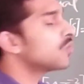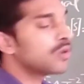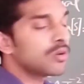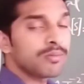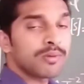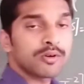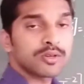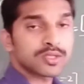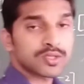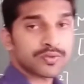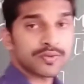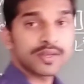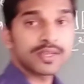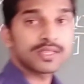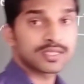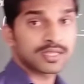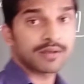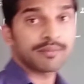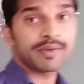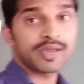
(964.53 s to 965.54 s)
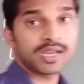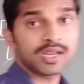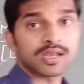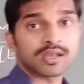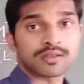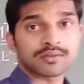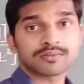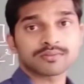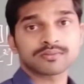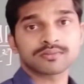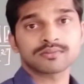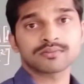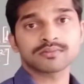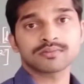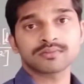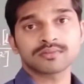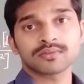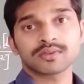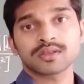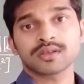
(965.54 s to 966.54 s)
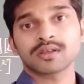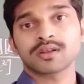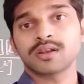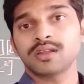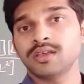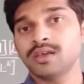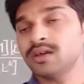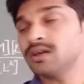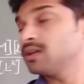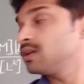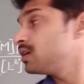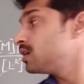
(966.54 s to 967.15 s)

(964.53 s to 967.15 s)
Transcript: whole power square is remaining. Clear?